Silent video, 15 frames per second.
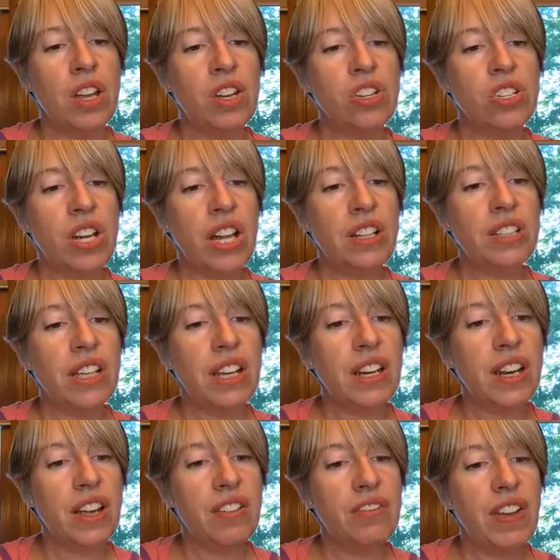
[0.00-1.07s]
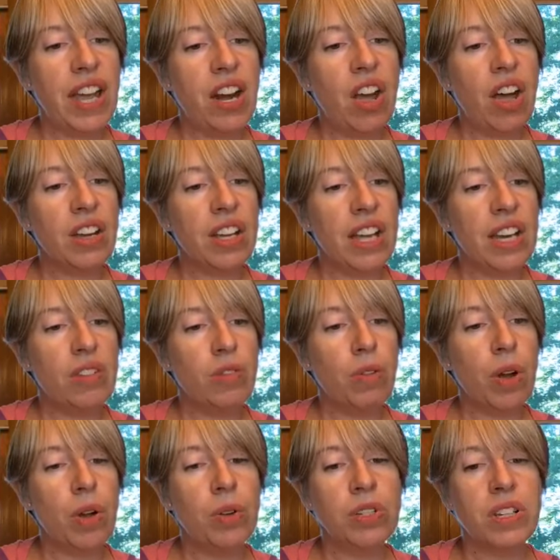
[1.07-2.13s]
Sheldon Van Auken
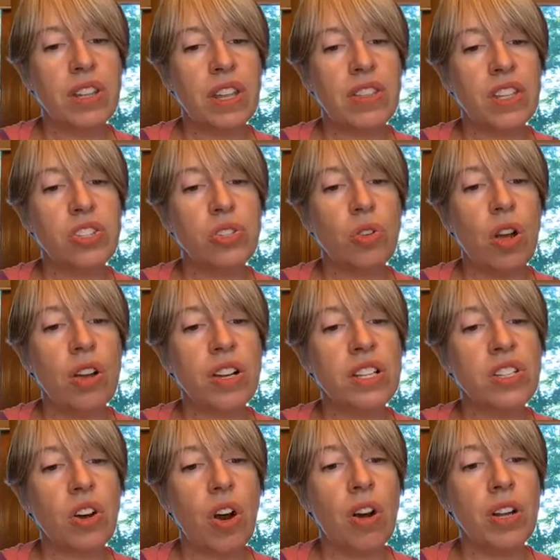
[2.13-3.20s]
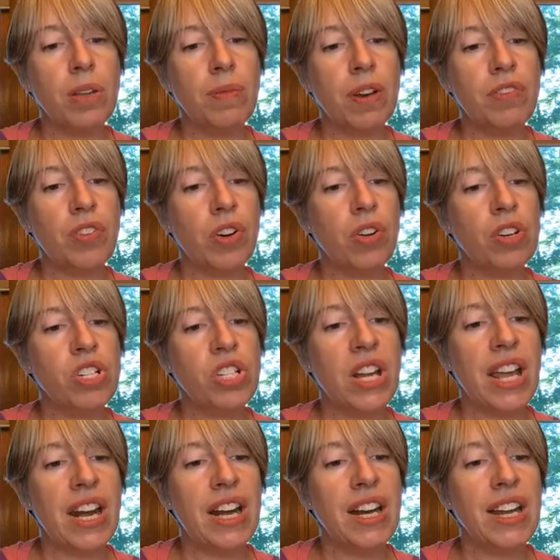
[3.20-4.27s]
wrote that the strongest argument for
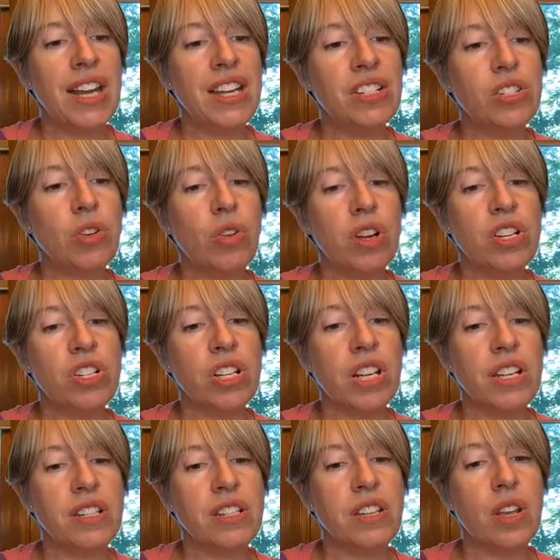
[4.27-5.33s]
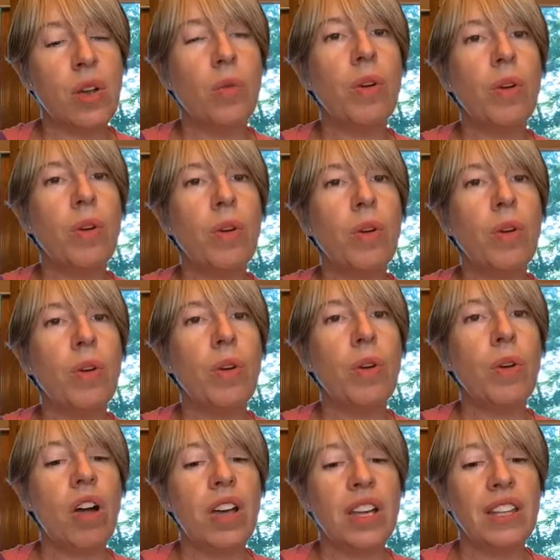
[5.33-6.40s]
Christianity is Christians when
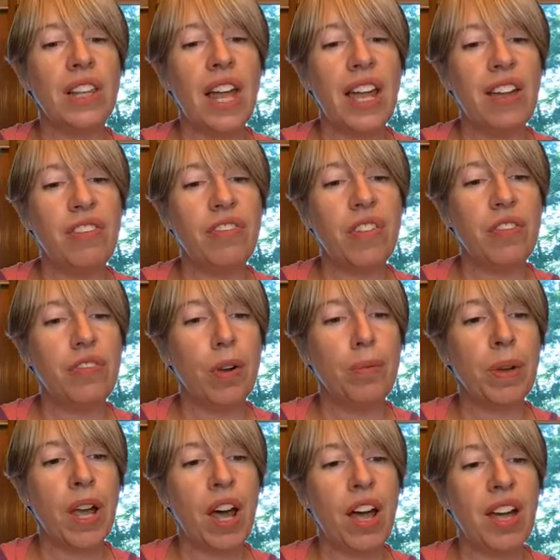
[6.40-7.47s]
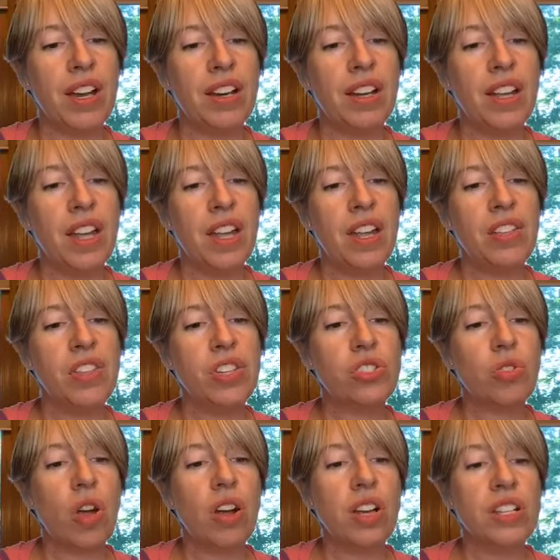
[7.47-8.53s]
drawing life from God. The
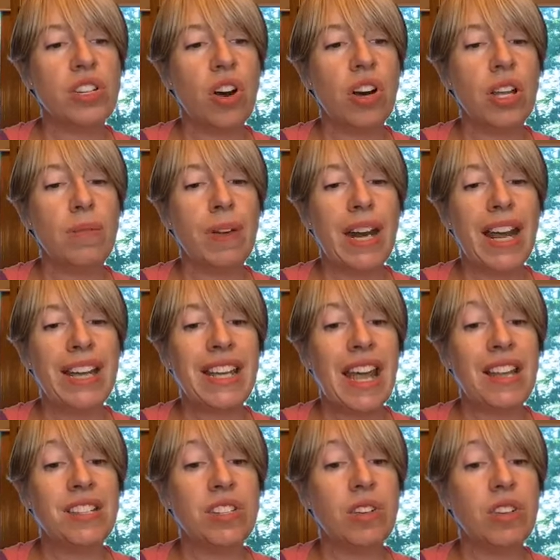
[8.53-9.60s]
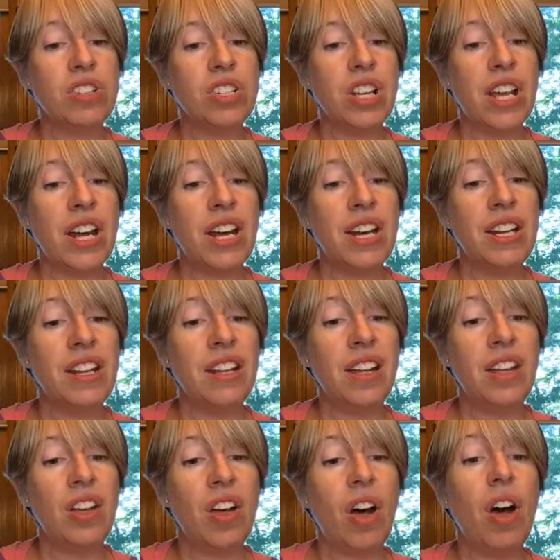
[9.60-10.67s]
strongest argument against Christianity,
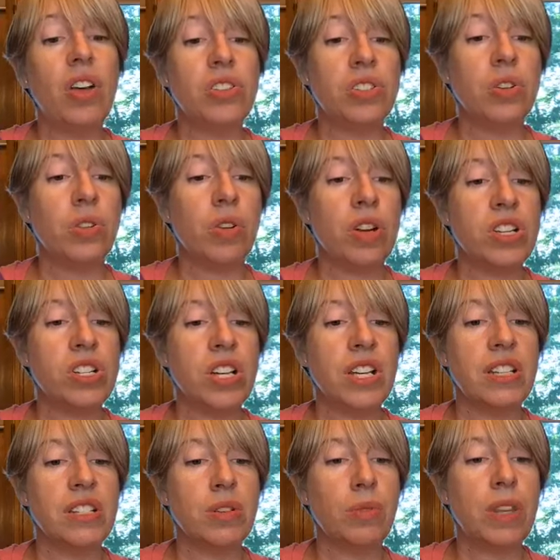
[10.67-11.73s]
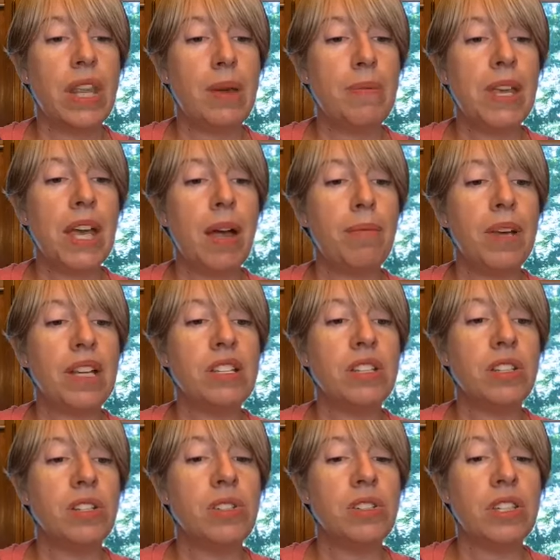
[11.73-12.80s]
also Christians, when they become
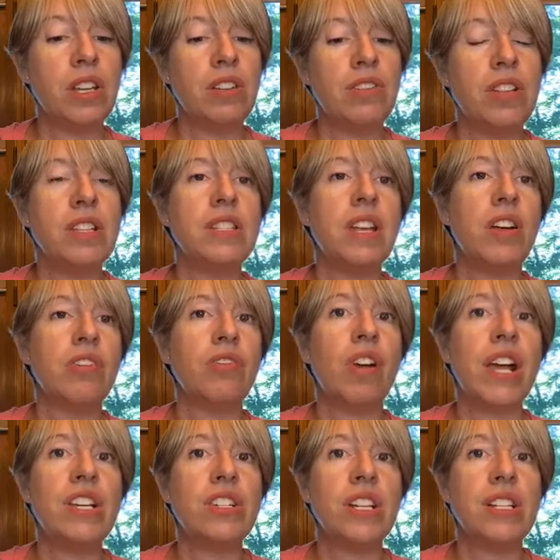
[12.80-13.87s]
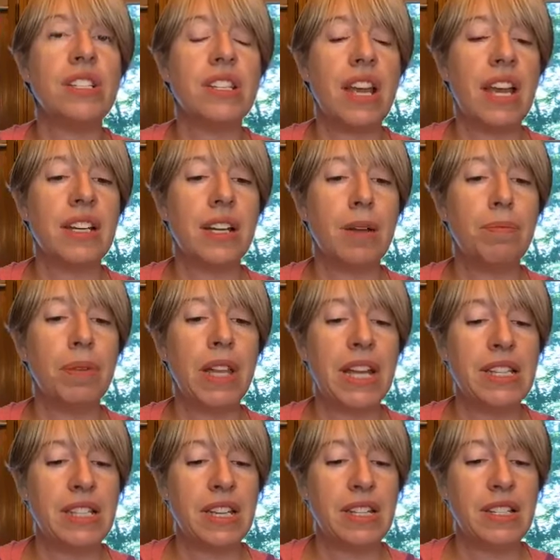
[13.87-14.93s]
exclusive, self-righteous, and
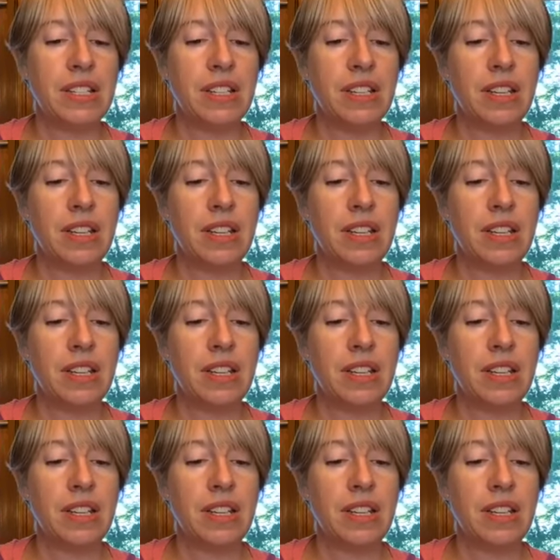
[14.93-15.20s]
complacent.